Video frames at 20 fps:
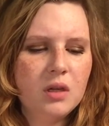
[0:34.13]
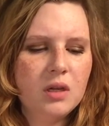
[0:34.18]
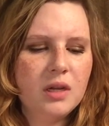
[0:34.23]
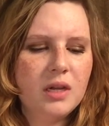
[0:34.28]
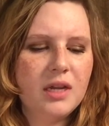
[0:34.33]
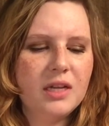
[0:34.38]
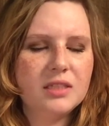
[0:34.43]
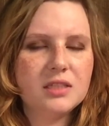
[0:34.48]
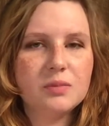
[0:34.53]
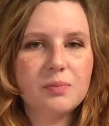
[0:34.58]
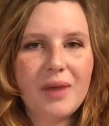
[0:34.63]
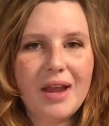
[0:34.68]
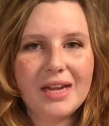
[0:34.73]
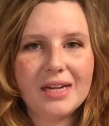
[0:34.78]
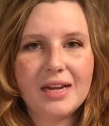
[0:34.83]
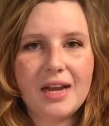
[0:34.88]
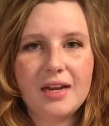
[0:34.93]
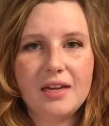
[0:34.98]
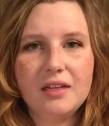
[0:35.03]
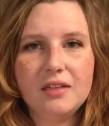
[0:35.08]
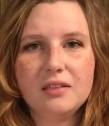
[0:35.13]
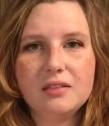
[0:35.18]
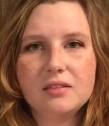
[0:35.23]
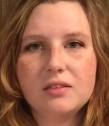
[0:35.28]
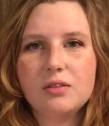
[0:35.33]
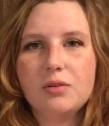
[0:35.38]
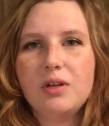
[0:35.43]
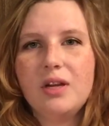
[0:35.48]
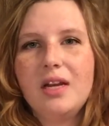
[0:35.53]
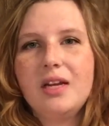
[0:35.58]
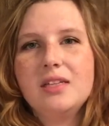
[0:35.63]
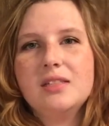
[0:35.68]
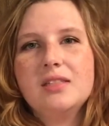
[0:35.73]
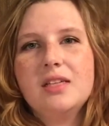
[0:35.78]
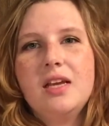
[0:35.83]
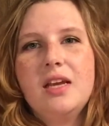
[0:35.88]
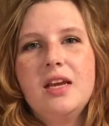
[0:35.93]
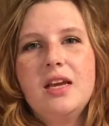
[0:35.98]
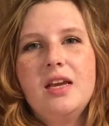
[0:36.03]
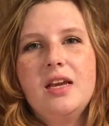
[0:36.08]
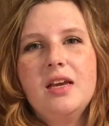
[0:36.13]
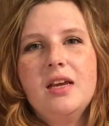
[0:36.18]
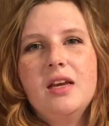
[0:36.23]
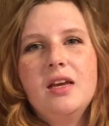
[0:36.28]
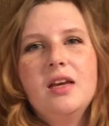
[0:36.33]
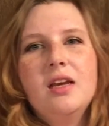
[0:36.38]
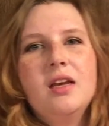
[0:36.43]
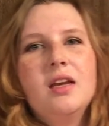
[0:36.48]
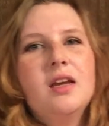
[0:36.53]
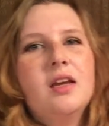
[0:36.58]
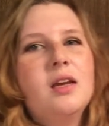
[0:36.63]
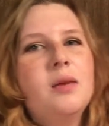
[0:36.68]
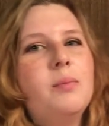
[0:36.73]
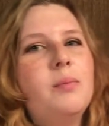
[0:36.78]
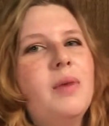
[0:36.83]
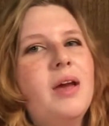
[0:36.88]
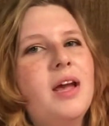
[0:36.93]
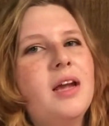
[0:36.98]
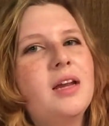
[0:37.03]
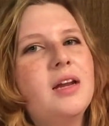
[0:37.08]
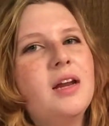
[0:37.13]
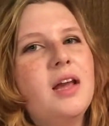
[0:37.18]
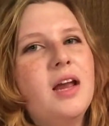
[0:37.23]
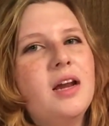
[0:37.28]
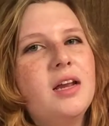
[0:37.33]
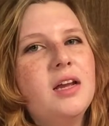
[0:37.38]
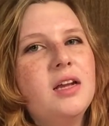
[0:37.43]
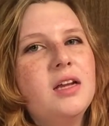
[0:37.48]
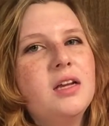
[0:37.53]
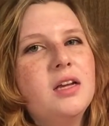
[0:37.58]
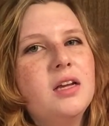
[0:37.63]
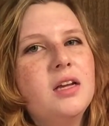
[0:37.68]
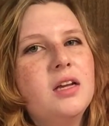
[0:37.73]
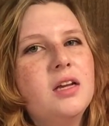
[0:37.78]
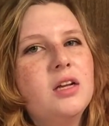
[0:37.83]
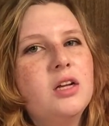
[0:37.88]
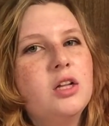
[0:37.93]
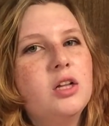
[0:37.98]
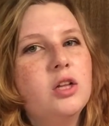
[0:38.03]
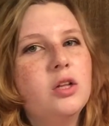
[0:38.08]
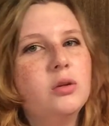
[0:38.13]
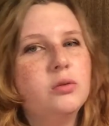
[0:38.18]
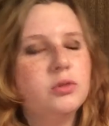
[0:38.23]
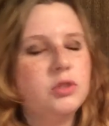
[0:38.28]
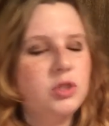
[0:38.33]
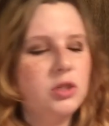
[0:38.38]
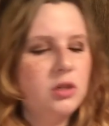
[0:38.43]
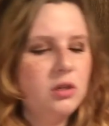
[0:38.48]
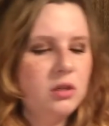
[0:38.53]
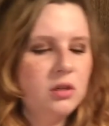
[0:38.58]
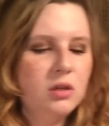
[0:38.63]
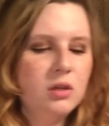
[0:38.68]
It's magnetic, so it has a magnetic closure.